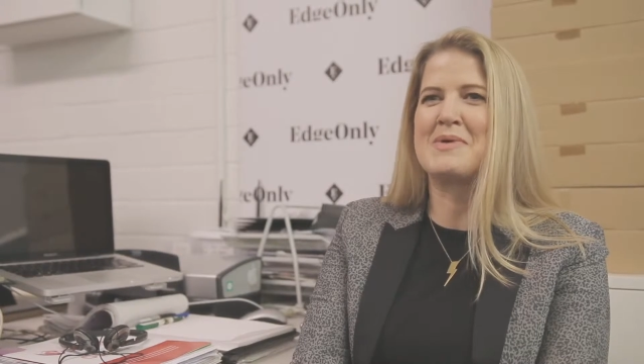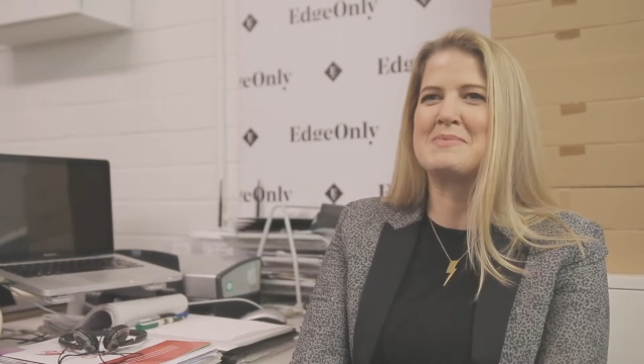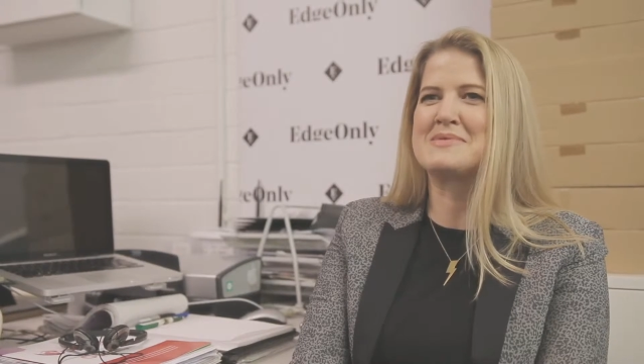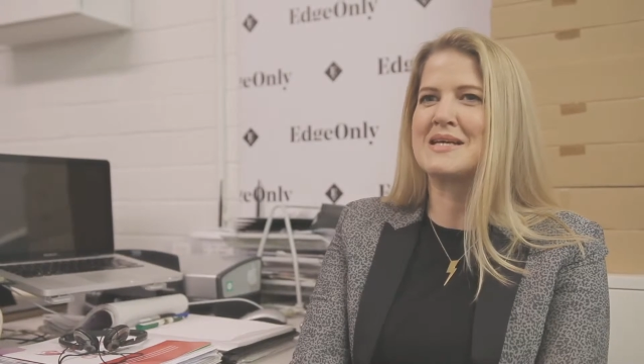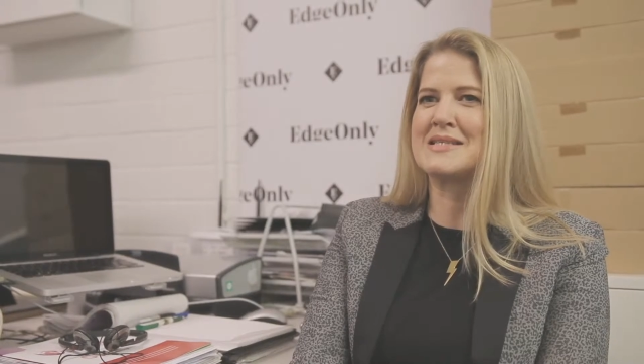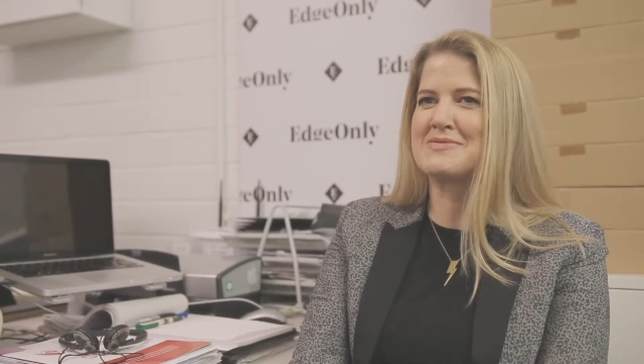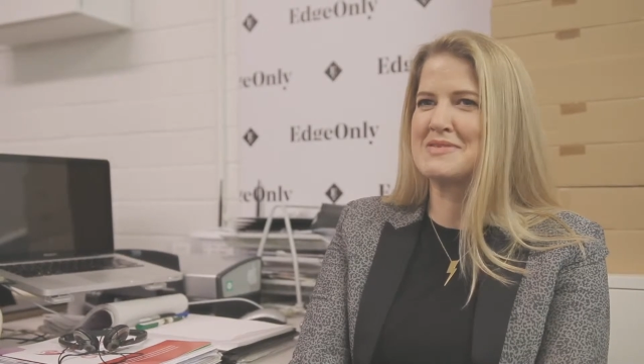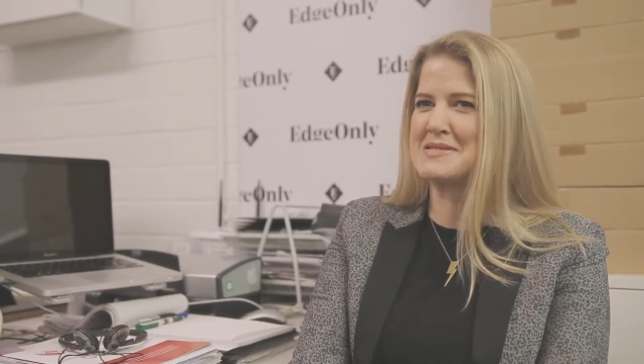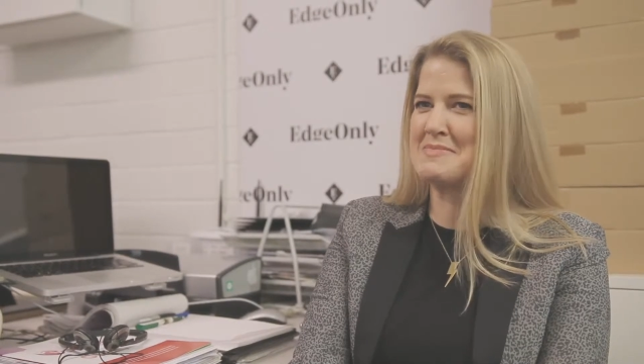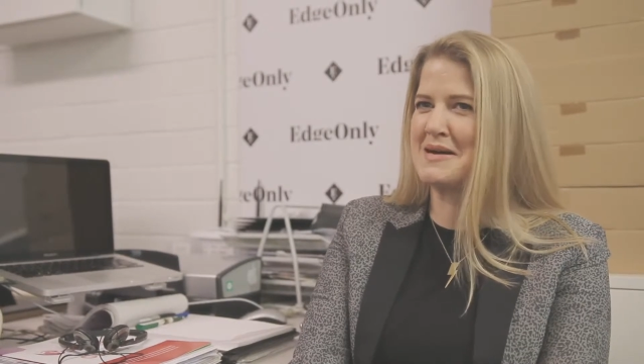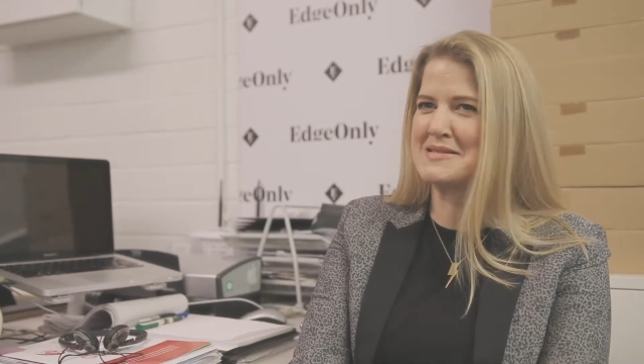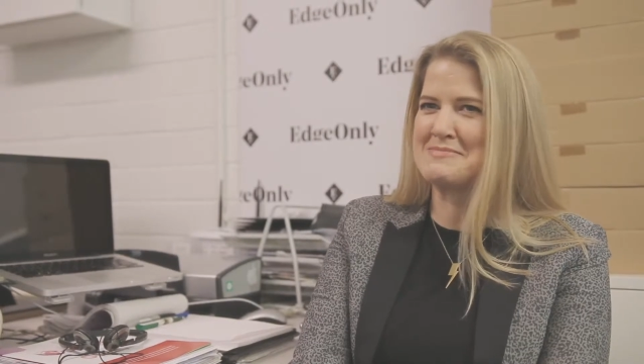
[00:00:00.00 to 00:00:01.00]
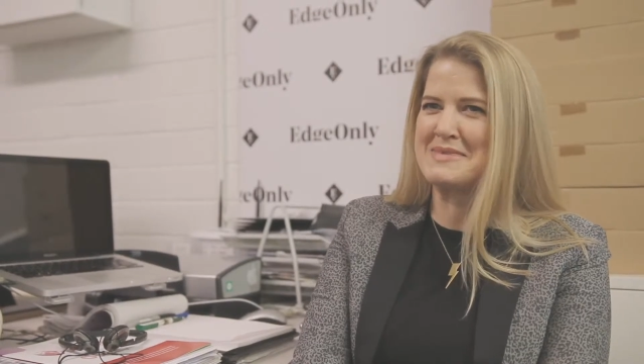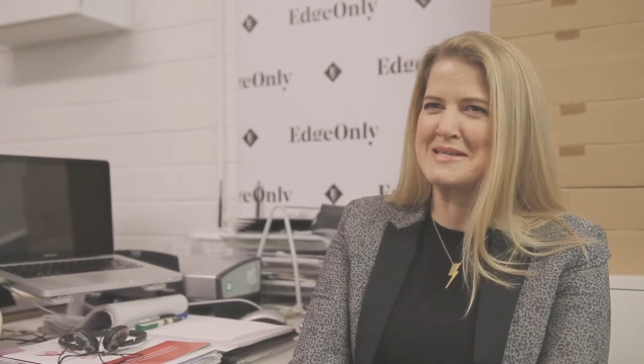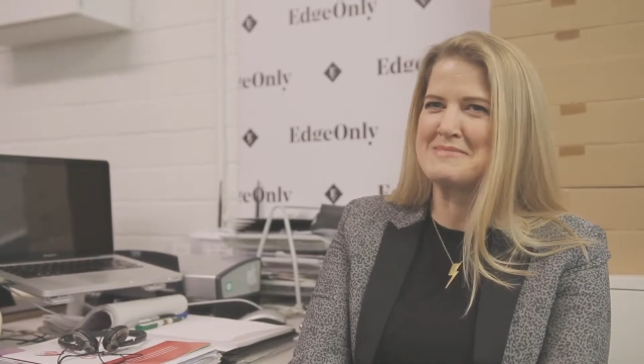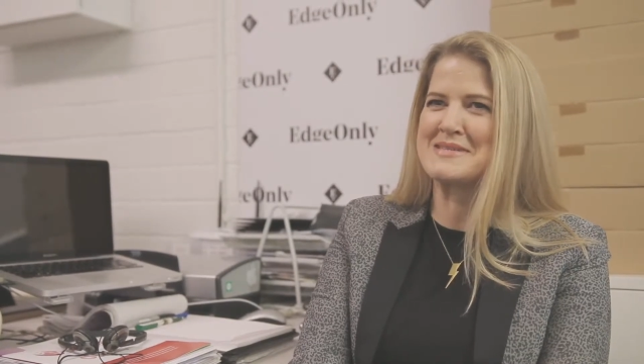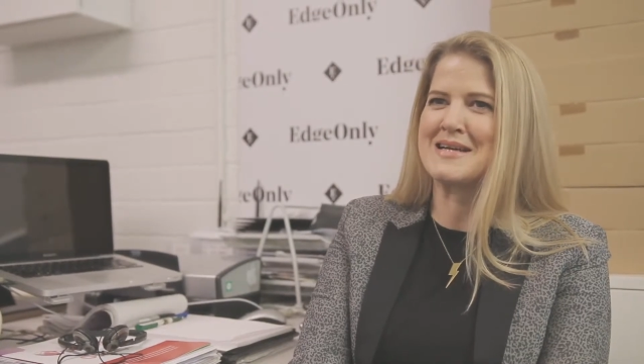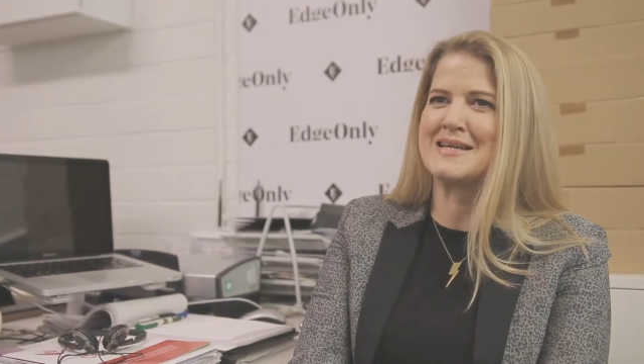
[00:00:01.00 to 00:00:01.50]
websites for small to
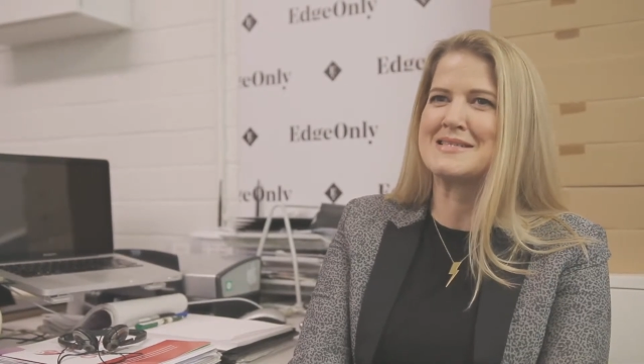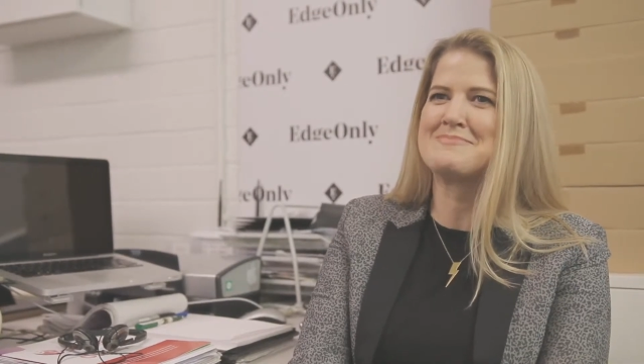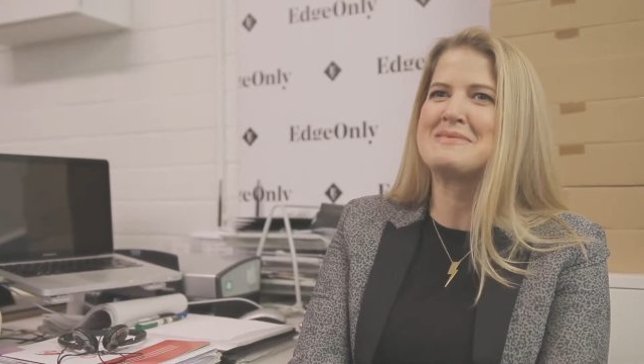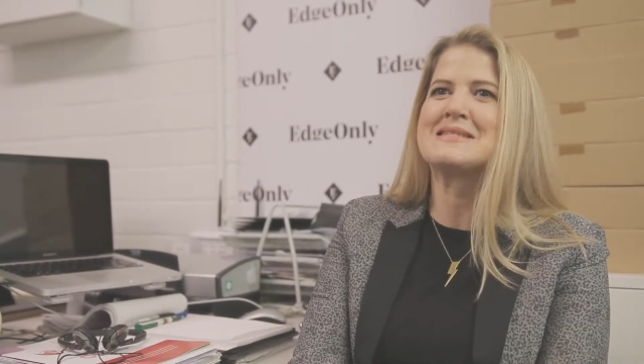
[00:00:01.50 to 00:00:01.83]
medium-sized